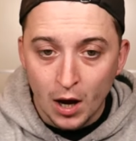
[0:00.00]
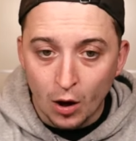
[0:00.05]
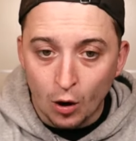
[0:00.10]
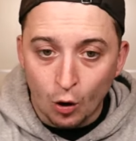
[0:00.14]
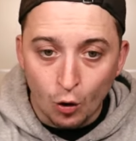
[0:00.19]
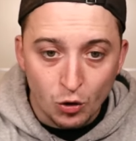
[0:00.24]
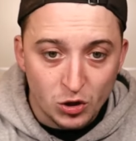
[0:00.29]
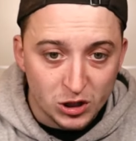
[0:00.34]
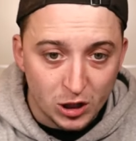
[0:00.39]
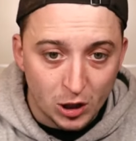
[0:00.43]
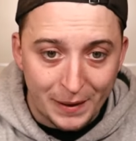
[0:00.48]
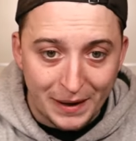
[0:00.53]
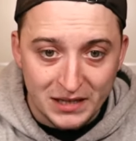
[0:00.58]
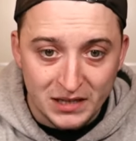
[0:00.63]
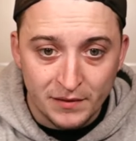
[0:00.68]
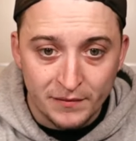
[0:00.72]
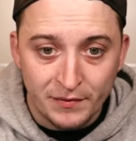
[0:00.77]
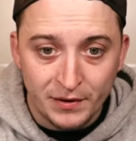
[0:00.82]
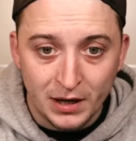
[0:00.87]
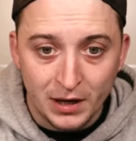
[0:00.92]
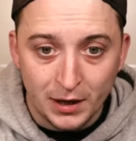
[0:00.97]
Also,
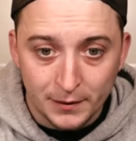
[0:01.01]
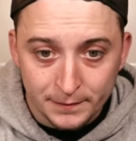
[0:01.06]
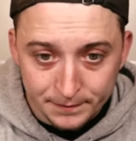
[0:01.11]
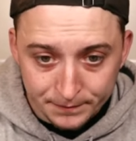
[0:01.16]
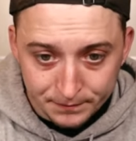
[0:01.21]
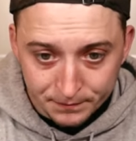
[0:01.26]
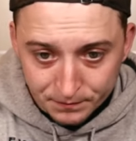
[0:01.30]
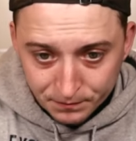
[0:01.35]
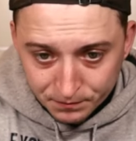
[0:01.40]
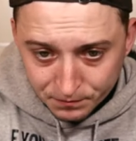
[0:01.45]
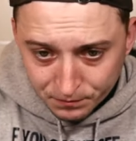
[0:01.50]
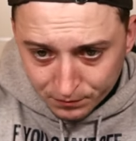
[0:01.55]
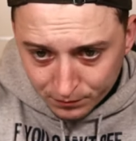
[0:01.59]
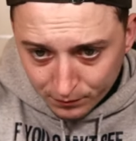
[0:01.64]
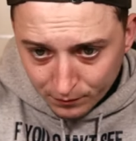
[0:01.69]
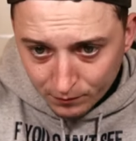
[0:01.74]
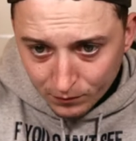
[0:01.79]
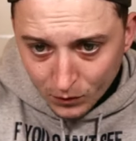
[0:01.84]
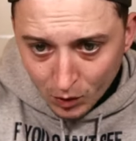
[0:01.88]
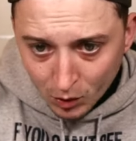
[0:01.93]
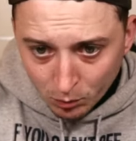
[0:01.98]
Aston Villa
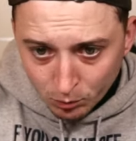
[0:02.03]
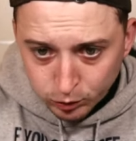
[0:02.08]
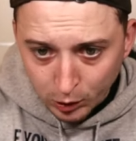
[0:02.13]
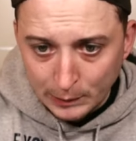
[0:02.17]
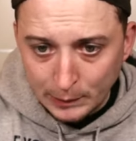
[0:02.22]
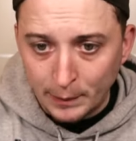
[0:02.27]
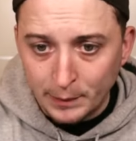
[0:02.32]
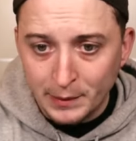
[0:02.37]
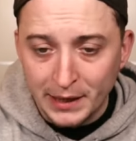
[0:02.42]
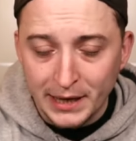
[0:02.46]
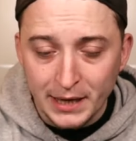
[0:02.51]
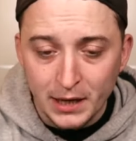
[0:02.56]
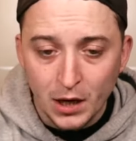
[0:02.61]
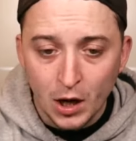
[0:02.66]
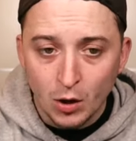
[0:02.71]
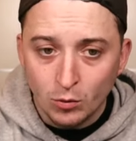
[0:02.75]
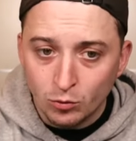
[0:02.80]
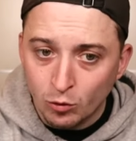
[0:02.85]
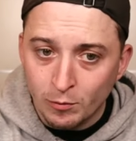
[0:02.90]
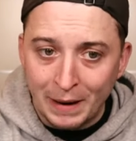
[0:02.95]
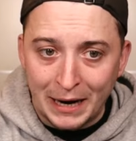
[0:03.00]
probably
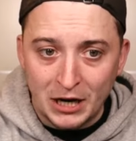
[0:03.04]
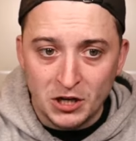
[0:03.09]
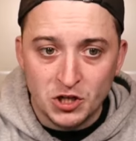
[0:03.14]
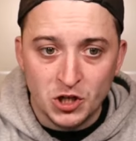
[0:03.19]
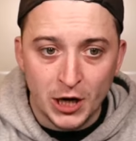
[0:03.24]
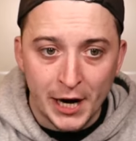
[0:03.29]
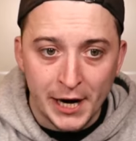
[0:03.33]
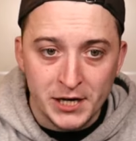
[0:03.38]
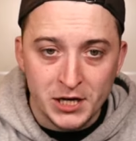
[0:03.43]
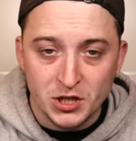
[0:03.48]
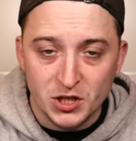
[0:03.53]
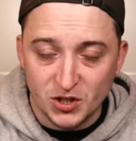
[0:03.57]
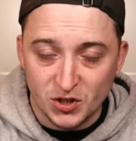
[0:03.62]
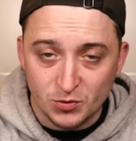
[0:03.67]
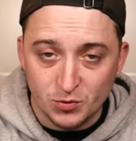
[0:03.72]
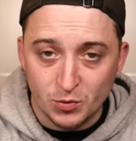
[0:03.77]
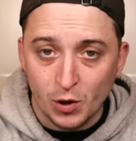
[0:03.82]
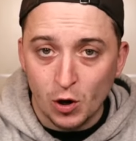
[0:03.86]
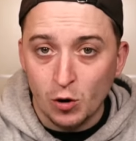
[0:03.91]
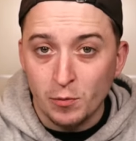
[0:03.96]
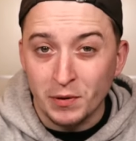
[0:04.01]
will make changes as
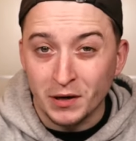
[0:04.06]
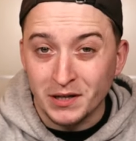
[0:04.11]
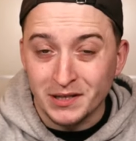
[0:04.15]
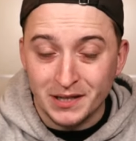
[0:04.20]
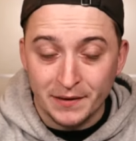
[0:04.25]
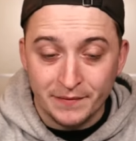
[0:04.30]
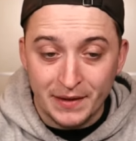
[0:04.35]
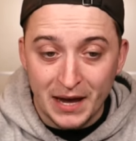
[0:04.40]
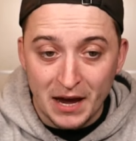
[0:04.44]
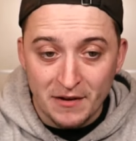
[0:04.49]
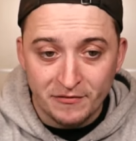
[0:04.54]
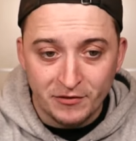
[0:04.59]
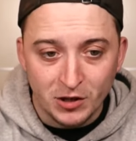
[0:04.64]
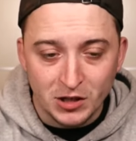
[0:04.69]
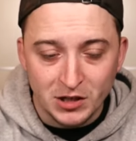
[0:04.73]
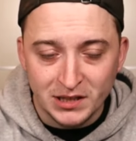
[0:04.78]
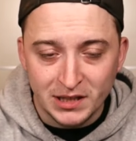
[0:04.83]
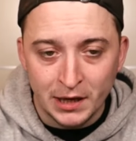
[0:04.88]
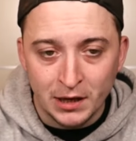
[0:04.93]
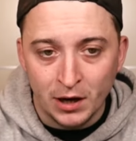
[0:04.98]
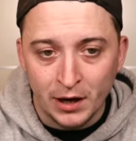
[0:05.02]
well because of their
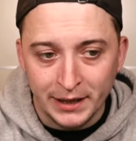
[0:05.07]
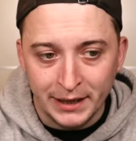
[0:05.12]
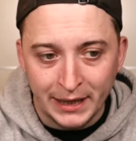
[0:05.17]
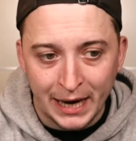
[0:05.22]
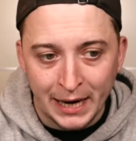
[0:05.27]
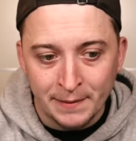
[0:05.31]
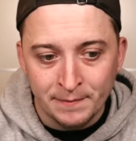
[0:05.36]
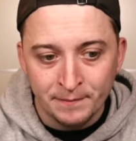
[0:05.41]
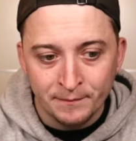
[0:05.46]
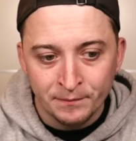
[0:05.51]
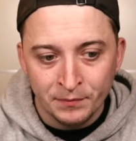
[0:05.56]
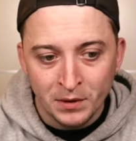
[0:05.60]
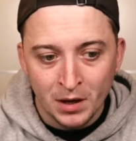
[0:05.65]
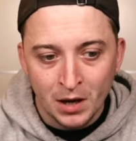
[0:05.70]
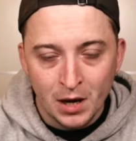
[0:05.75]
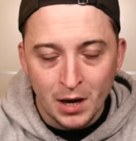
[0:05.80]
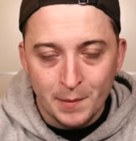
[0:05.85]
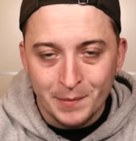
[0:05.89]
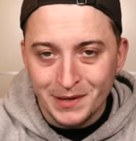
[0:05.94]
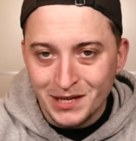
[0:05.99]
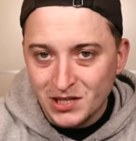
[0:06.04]
Thursday night game.
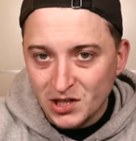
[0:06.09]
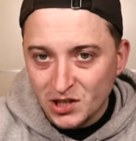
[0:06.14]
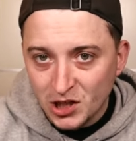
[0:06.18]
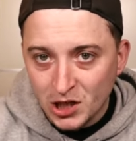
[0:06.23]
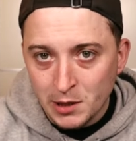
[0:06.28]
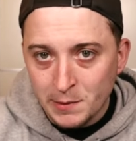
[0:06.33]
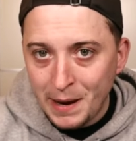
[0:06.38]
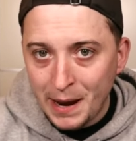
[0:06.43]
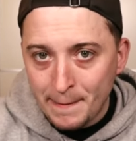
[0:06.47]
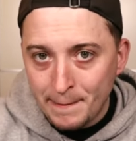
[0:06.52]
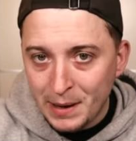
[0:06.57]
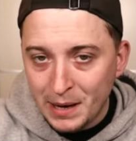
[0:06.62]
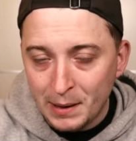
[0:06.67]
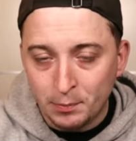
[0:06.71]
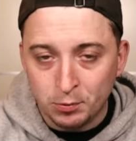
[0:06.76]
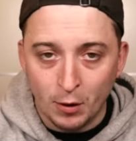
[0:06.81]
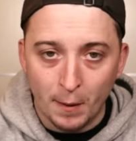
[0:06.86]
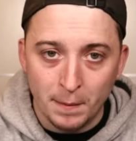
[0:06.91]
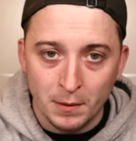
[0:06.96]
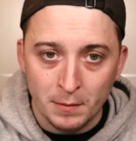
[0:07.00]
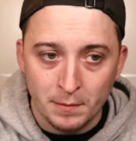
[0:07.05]
But this is going to be a big
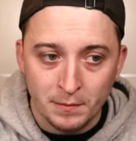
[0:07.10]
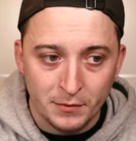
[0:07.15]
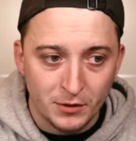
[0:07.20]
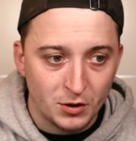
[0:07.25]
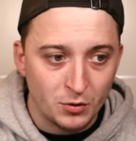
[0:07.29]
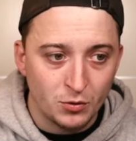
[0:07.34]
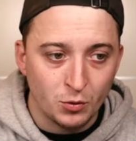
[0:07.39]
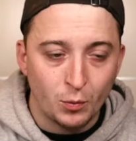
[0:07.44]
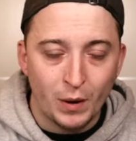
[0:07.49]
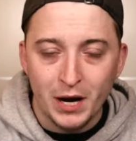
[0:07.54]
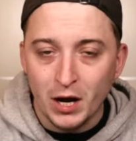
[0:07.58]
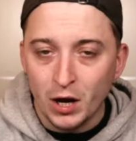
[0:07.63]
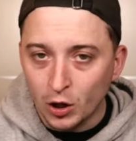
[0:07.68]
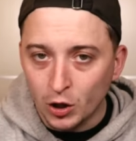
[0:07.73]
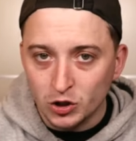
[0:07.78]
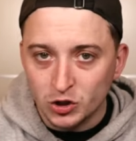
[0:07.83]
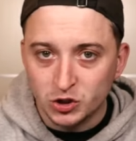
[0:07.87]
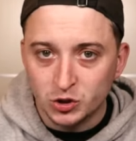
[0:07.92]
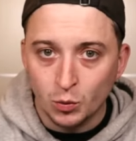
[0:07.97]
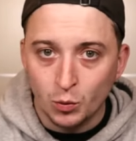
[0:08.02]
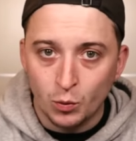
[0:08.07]
problem. The way
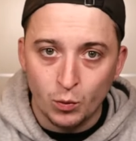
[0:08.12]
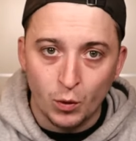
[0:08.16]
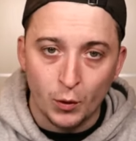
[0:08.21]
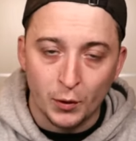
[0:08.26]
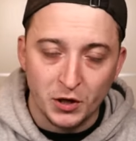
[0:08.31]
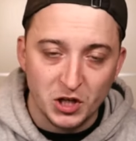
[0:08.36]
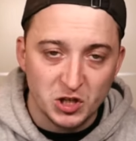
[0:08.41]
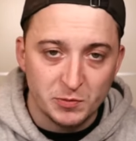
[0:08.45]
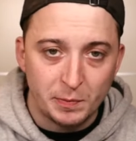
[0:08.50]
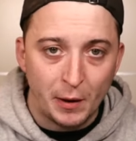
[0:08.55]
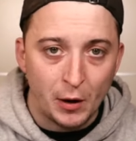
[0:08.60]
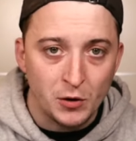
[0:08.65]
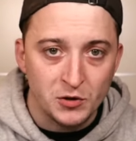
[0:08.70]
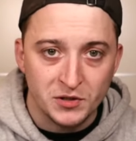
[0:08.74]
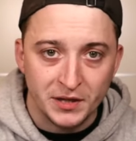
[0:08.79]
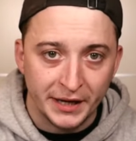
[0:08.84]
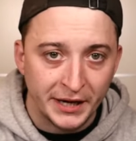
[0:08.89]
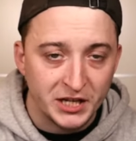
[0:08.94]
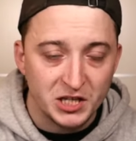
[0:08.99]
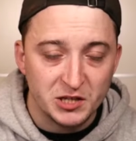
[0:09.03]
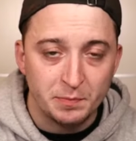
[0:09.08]
Arsenal were exposed
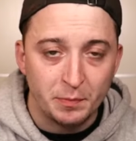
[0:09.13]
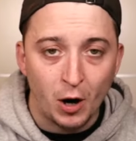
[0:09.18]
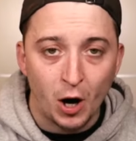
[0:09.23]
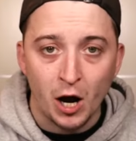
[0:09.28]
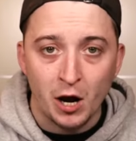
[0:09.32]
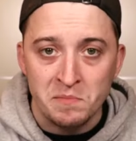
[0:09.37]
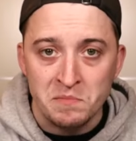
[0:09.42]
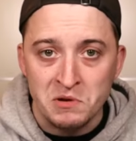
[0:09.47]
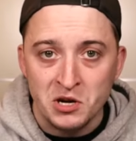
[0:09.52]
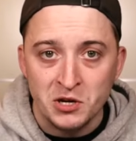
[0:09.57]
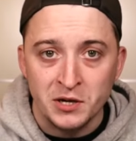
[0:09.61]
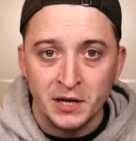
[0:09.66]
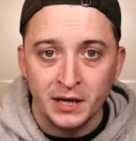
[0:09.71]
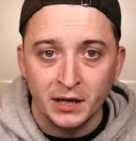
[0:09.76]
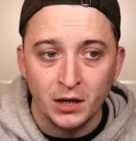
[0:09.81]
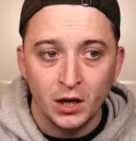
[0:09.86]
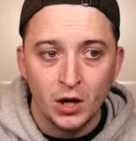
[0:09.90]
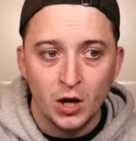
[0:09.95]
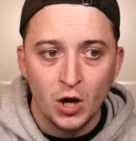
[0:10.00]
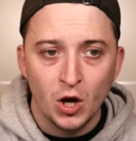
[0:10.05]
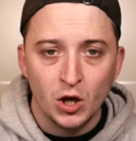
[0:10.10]
against Bayern Munich,
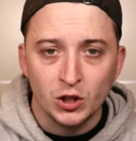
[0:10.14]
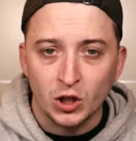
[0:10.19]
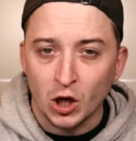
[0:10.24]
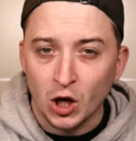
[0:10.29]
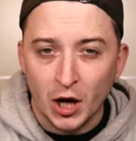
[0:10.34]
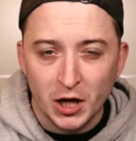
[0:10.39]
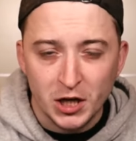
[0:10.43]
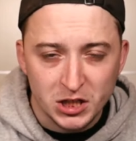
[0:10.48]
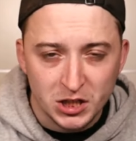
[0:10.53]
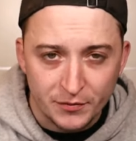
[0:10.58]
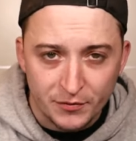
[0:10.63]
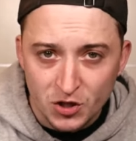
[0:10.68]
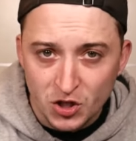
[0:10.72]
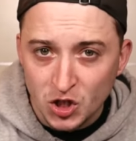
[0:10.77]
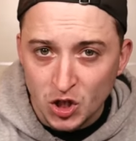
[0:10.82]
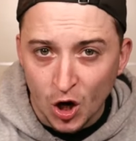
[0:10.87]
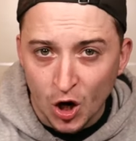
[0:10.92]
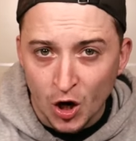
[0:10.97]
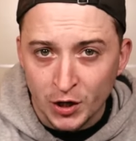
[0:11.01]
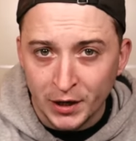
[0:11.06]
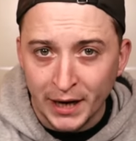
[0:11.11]
the likes of
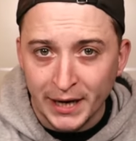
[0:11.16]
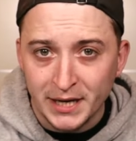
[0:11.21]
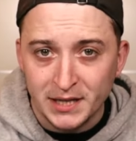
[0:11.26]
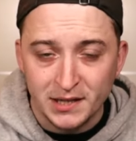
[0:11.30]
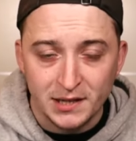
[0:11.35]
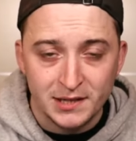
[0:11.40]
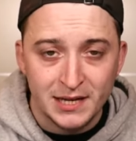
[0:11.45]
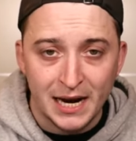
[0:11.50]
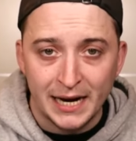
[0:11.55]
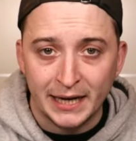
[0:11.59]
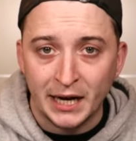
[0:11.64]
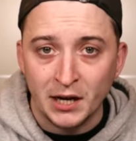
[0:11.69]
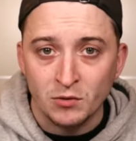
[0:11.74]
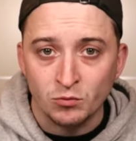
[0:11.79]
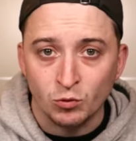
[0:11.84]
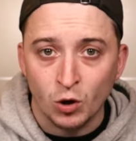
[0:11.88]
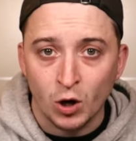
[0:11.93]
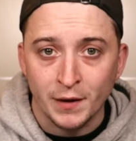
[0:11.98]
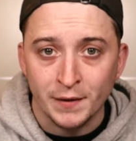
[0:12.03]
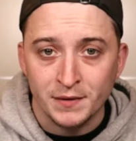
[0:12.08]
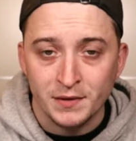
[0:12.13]
Sané's attacking
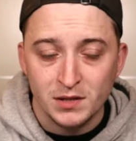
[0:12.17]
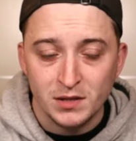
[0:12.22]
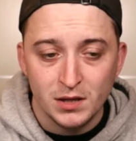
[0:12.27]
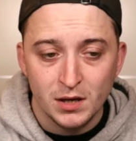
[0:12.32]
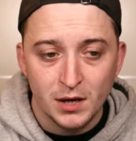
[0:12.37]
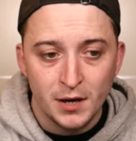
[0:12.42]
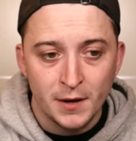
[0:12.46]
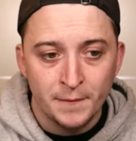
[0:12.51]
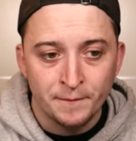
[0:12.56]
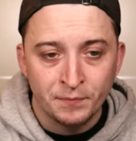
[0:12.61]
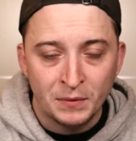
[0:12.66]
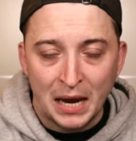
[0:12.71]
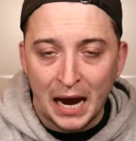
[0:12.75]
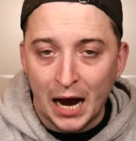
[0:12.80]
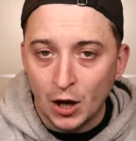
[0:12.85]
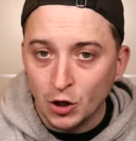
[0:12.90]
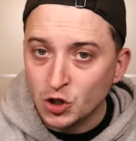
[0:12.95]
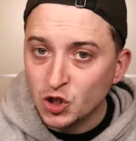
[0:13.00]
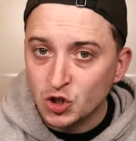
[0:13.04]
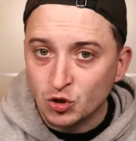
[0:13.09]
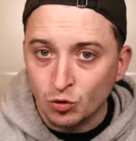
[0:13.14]
runs, how
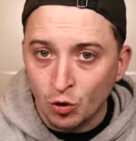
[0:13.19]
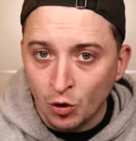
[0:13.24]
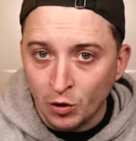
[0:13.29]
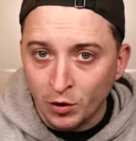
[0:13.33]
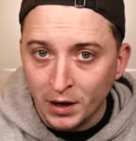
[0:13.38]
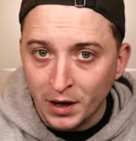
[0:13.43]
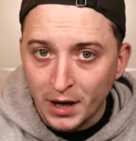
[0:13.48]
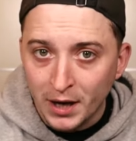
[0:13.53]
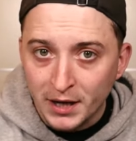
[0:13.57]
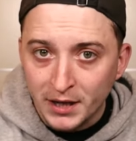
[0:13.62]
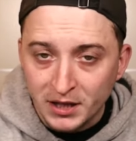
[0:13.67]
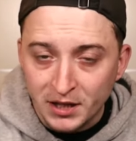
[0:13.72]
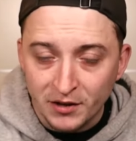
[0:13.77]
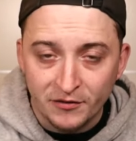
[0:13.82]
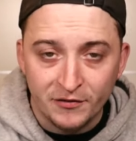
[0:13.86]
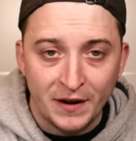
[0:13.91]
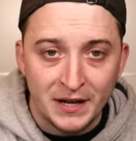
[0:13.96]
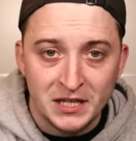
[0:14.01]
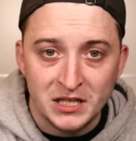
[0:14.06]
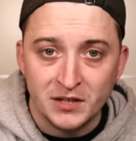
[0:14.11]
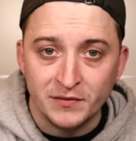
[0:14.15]
strong
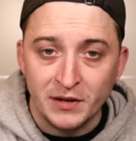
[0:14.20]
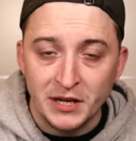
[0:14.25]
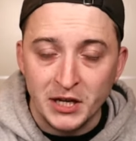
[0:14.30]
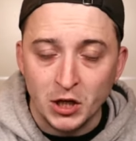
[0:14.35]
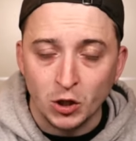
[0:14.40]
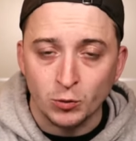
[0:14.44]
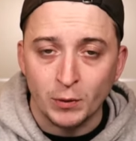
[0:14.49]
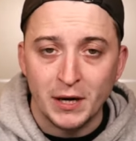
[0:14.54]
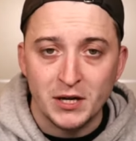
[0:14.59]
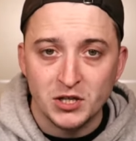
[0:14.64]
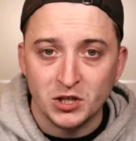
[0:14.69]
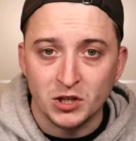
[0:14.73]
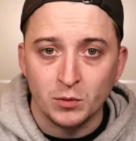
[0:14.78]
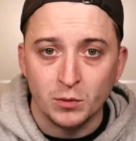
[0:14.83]
defensively Goretzka